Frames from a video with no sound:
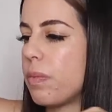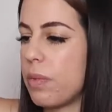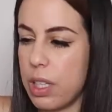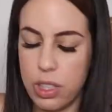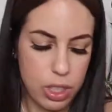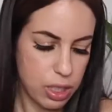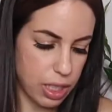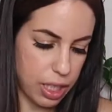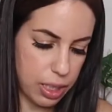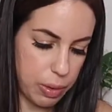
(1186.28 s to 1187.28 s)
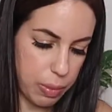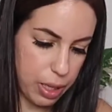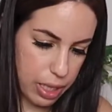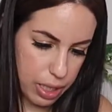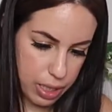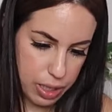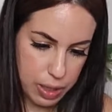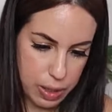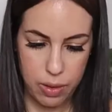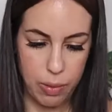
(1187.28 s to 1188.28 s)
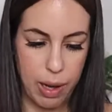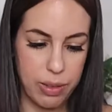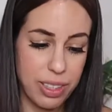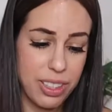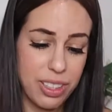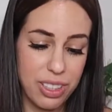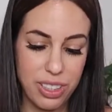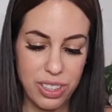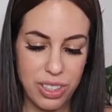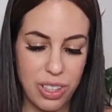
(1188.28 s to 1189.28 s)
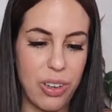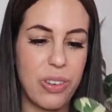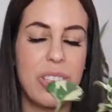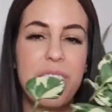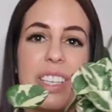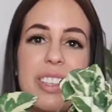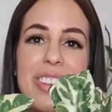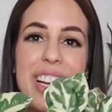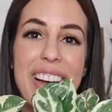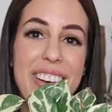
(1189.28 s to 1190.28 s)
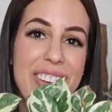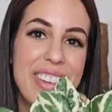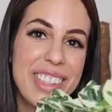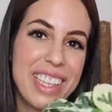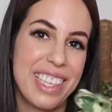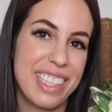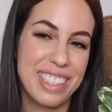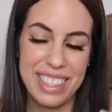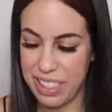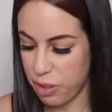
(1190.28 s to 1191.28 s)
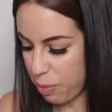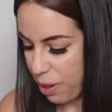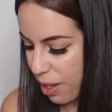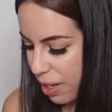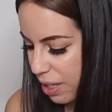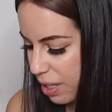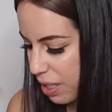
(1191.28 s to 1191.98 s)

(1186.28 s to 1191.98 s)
Not sure exactly when. Wow, this looks so cute now, like in its little pot.